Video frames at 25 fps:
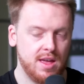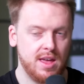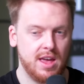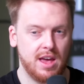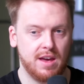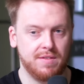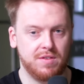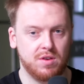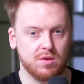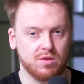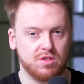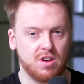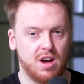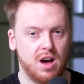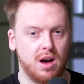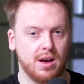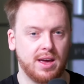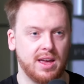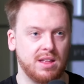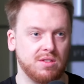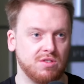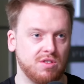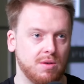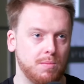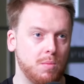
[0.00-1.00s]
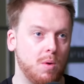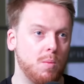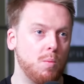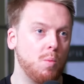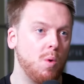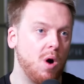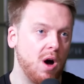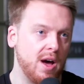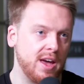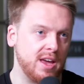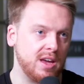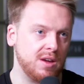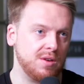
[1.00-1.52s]
If you're targeting someone,
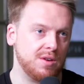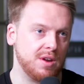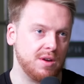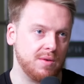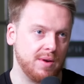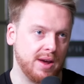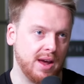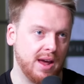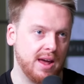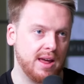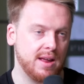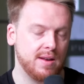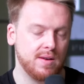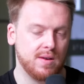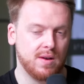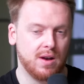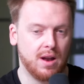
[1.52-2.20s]
why are you doing it?